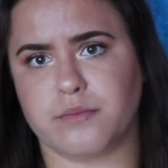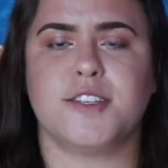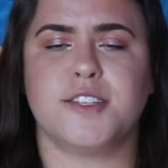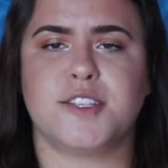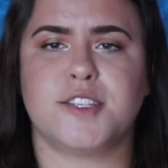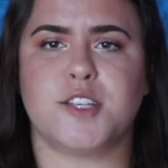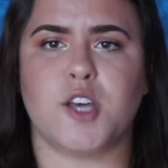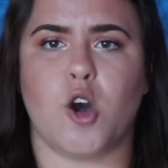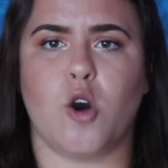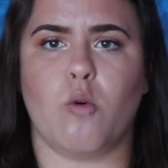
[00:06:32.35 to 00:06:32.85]

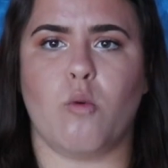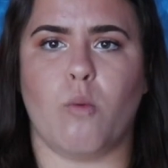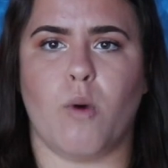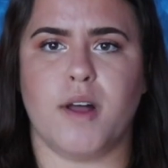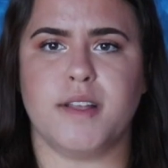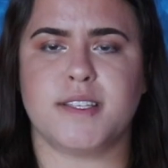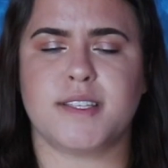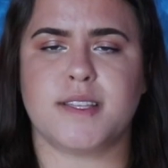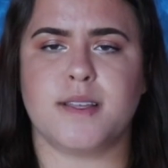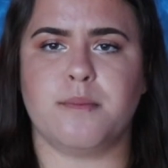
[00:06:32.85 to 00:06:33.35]
So
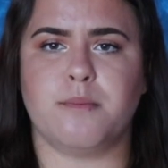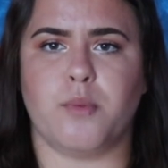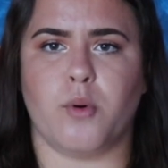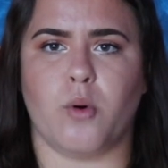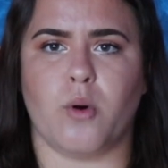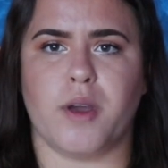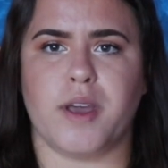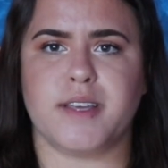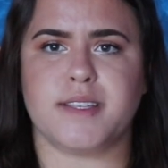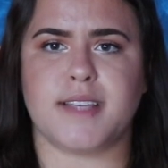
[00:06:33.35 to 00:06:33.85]
once the
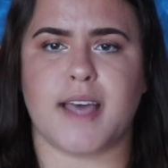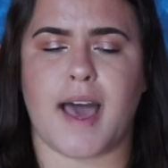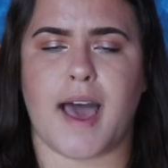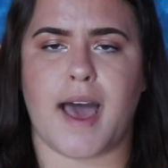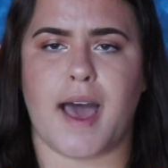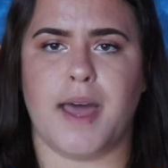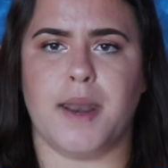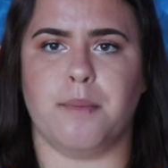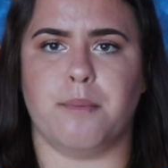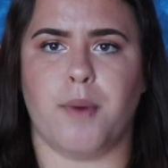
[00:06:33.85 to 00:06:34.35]
boys
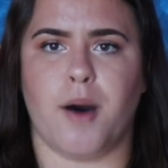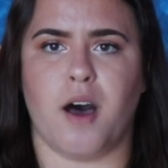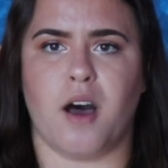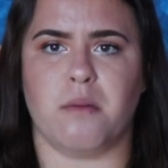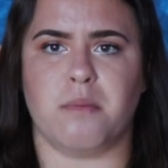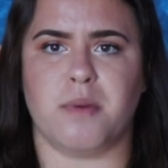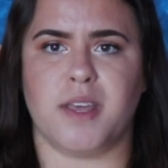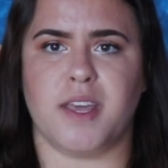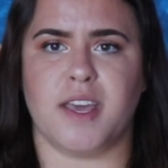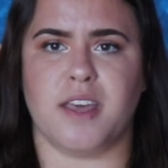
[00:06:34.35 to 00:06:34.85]
had
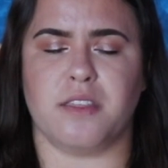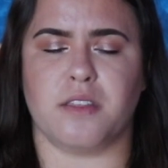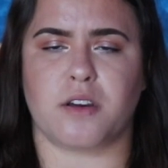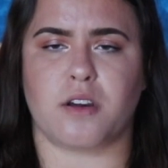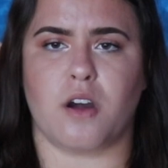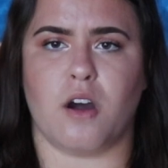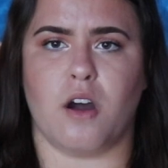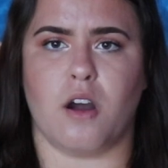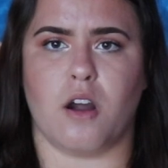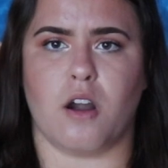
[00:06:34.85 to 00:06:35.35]
Bobby in the
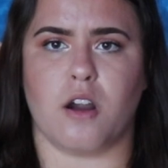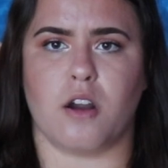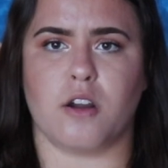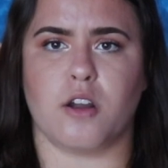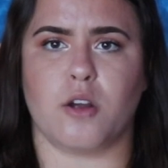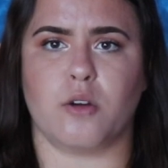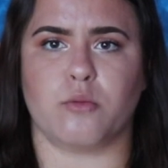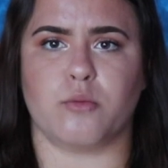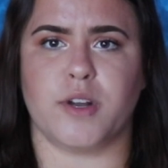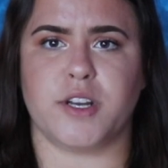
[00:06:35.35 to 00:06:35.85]

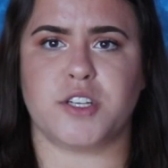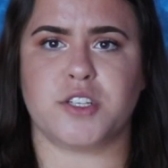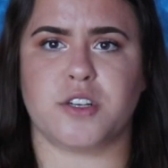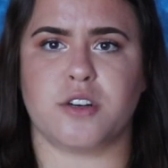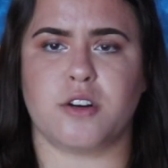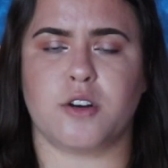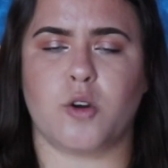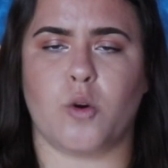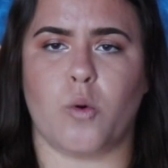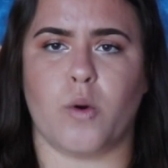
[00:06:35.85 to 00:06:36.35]
car,
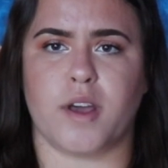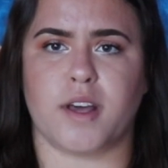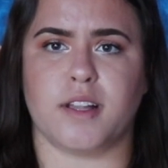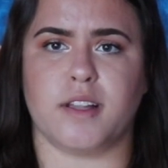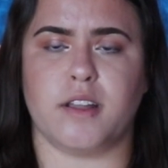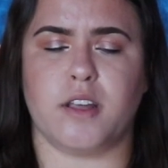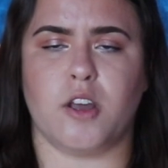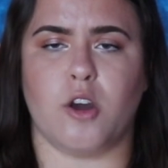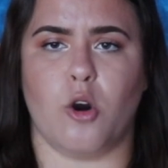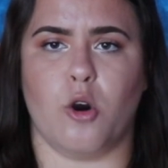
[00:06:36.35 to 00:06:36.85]
Richard
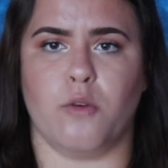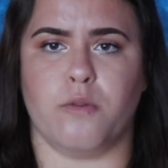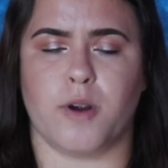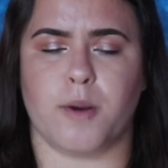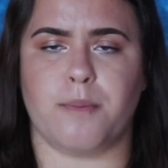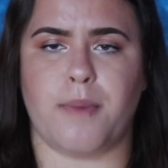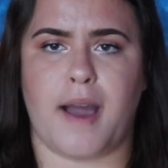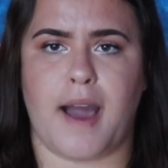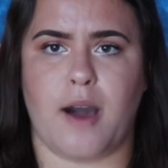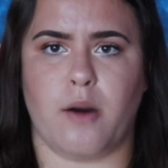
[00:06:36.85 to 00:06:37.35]
quickly
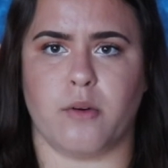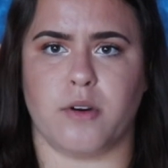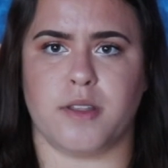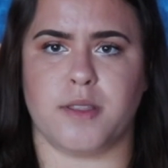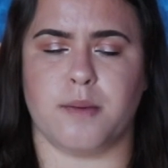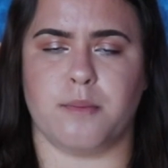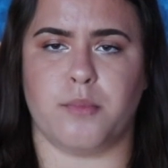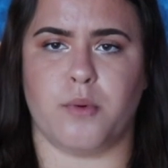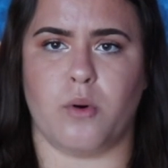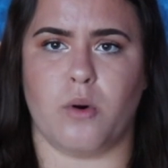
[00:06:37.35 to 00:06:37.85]
overpowered
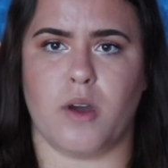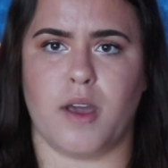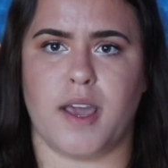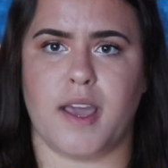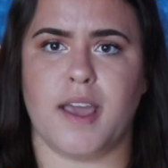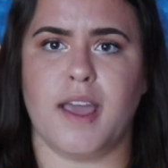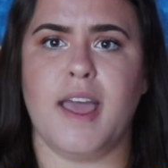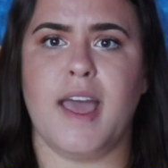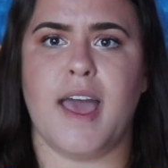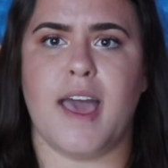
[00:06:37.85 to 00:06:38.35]
the
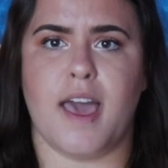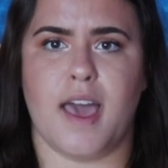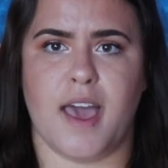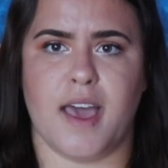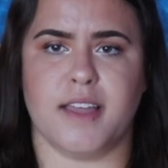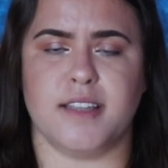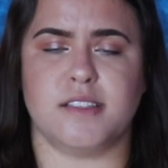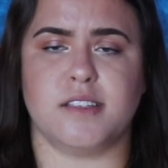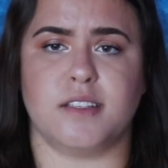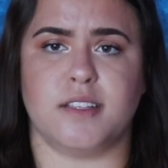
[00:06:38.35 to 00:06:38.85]
boy
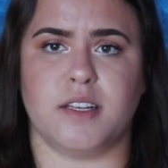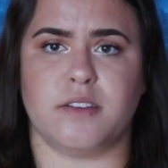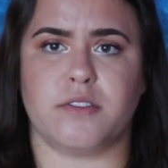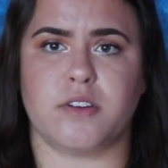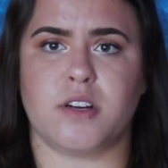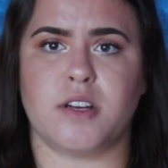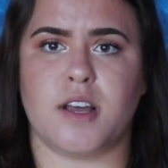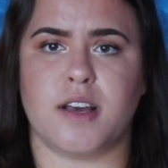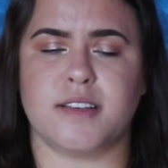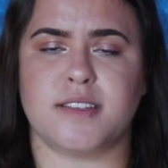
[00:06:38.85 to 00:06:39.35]
and
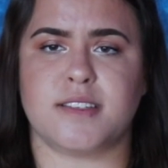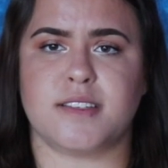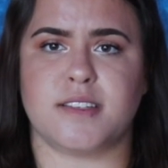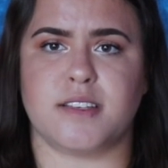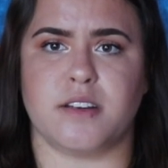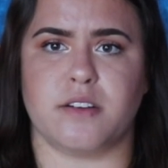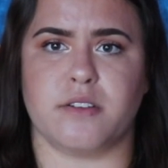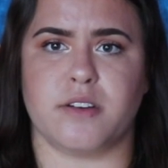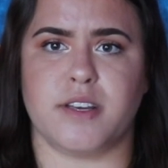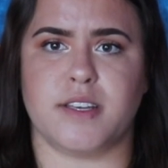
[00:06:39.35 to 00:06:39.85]
delivered a
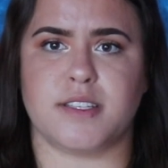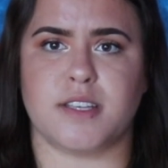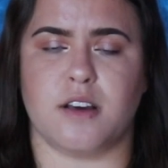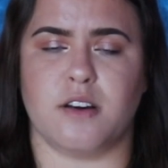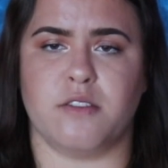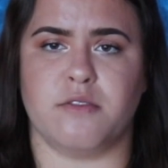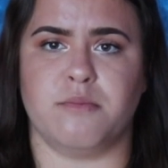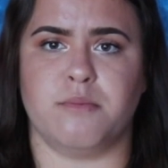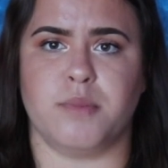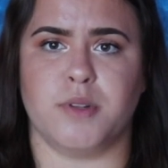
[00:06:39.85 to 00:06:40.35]
series
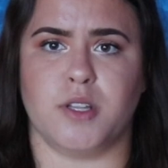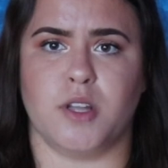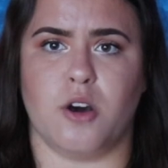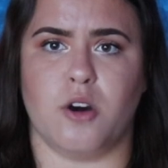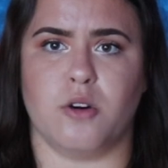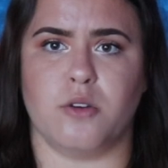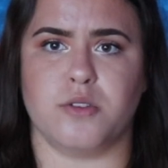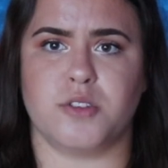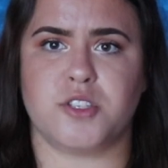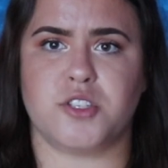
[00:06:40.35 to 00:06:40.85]
of
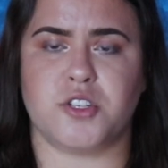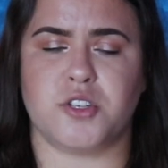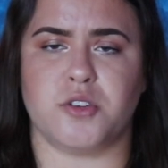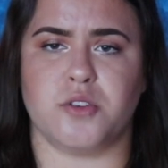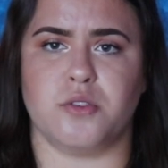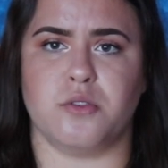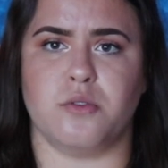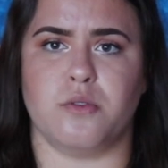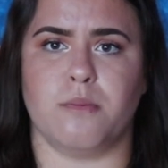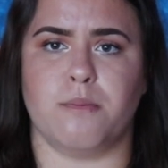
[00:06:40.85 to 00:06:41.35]
blows
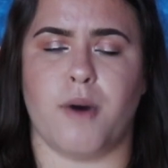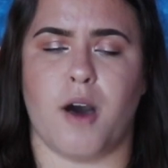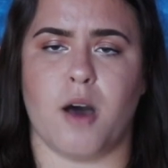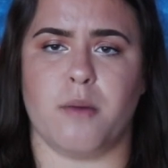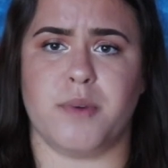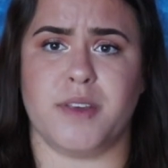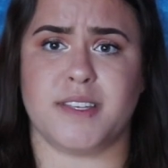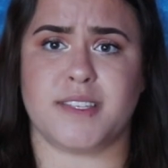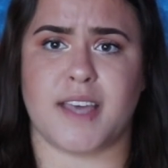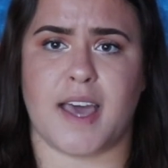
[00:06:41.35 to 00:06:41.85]
to
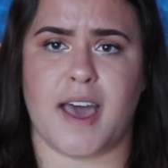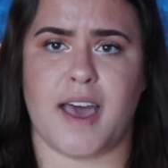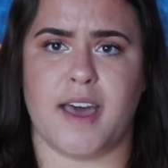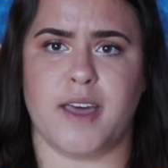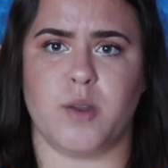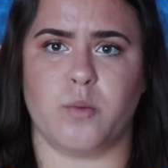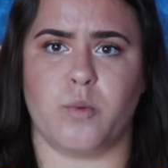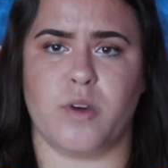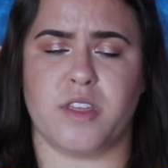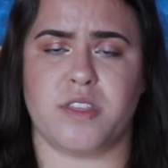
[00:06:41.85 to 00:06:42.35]
Bobby's
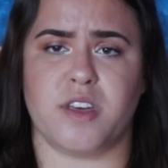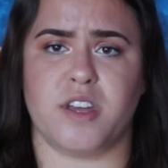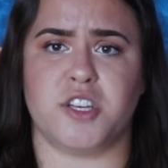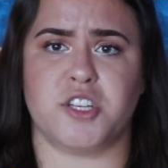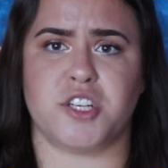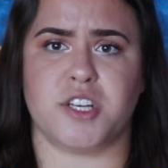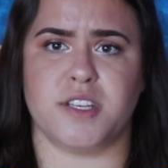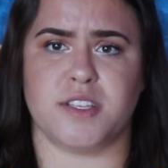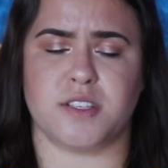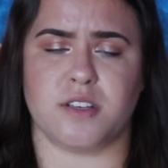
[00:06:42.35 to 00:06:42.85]
head with a
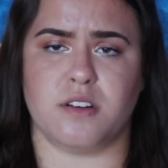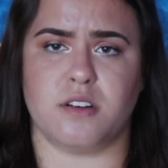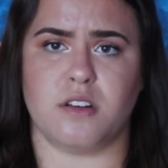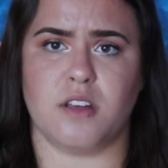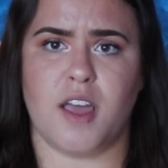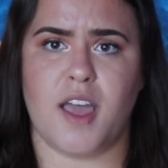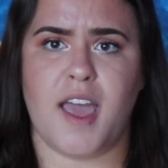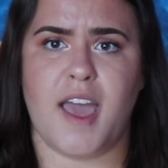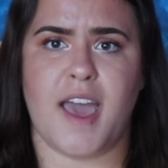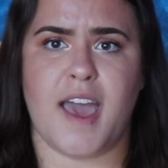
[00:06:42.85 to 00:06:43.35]

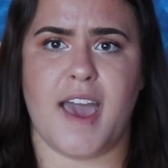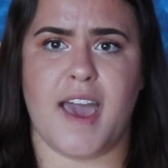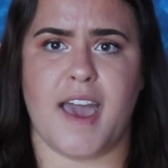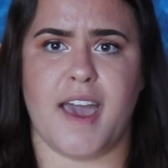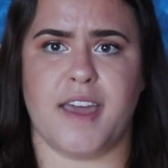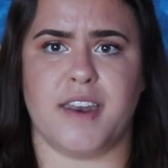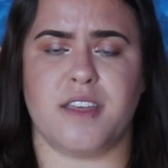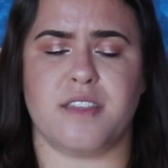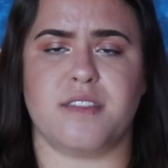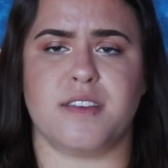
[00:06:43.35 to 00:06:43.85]
chisel,
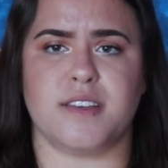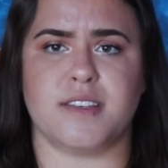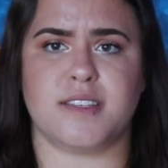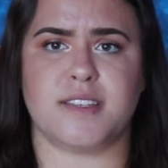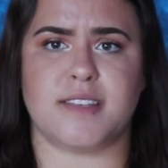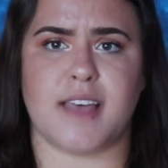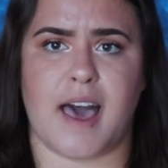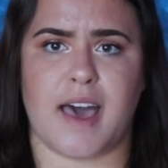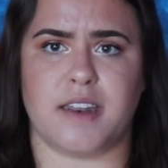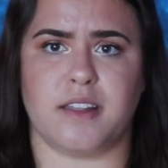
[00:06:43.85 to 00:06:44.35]
and this
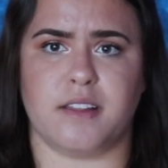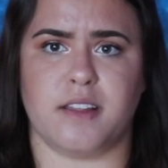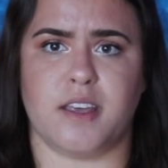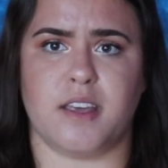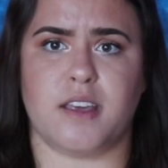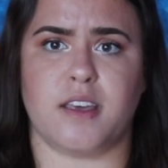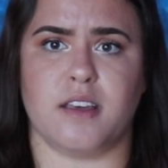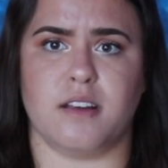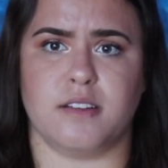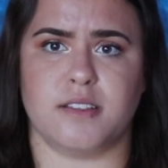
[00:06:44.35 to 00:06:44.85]
sadly
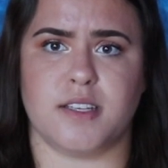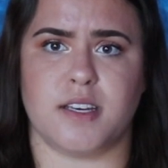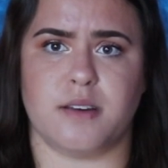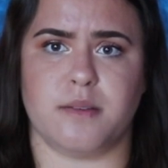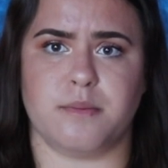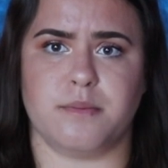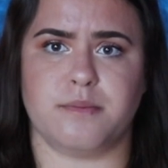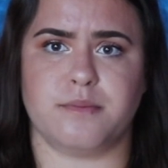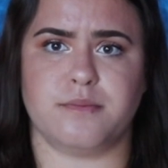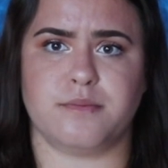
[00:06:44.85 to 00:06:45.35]
killed
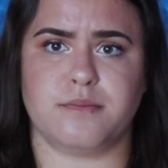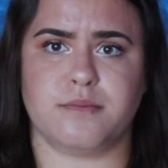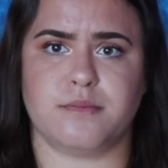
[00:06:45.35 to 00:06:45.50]
him.